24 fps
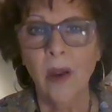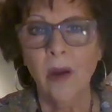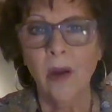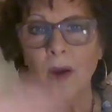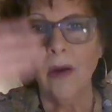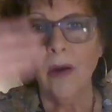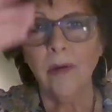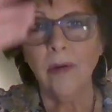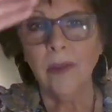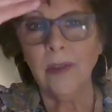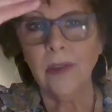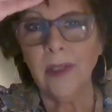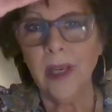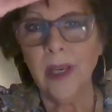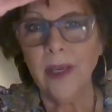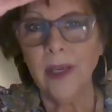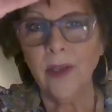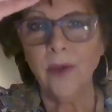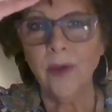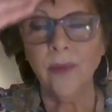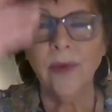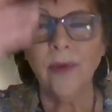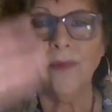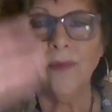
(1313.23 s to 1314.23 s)
or a light
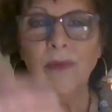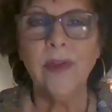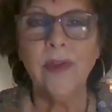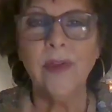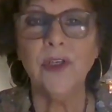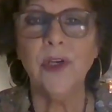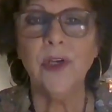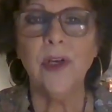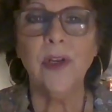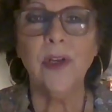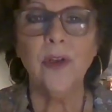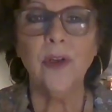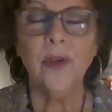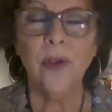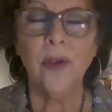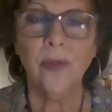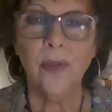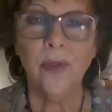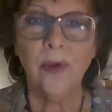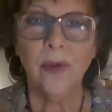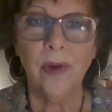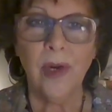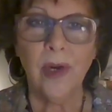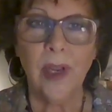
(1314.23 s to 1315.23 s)
you envision in your
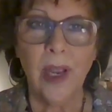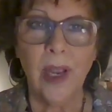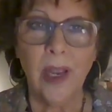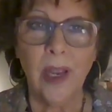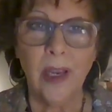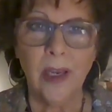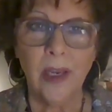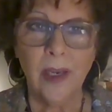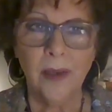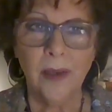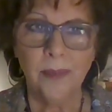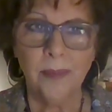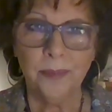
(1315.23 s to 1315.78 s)
third eye,